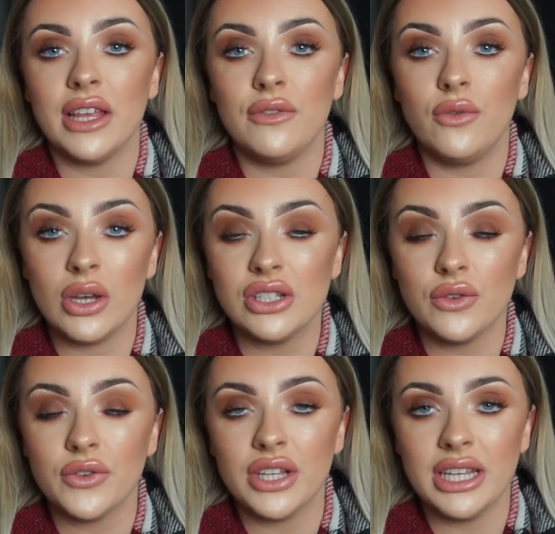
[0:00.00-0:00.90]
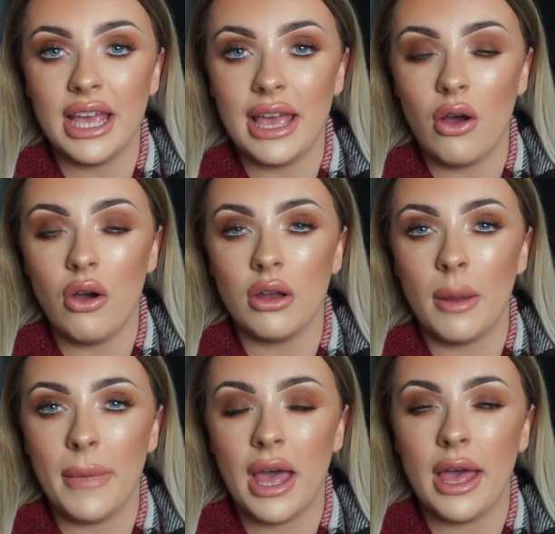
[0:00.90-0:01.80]
done a voiceover today
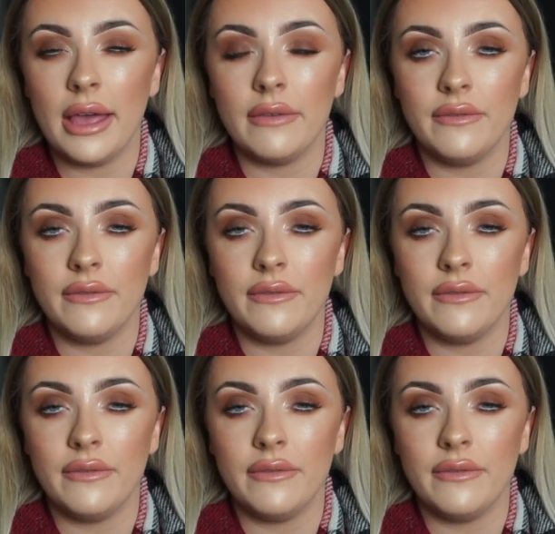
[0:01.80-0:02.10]
on my